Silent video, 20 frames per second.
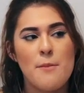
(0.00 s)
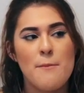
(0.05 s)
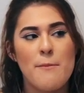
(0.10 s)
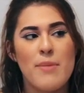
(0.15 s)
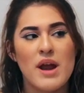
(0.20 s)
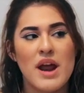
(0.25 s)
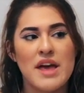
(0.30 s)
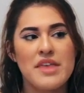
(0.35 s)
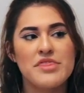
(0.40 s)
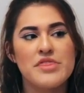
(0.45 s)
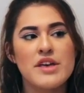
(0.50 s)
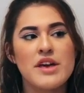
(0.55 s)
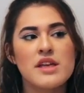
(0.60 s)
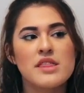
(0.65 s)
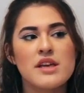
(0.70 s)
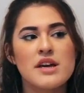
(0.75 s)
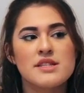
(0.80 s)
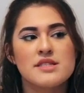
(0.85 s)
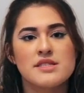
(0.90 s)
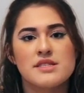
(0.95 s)
but I
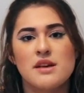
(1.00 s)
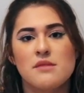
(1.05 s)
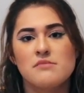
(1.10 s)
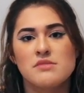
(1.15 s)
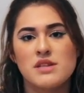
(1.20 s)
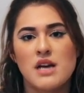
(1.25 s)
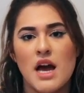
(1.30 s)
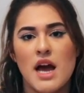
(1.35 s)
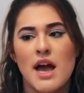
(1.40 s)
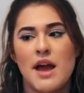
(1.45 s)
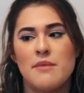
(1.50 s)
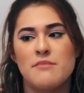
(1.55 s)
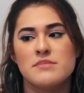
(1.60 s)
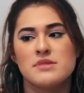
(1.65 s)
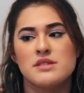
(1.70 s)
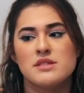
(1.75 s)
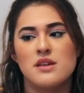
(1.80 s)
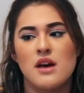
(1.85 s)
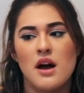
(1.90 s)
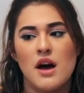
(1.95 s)
think that
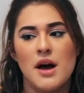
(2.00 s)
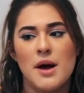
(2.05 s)
sometimes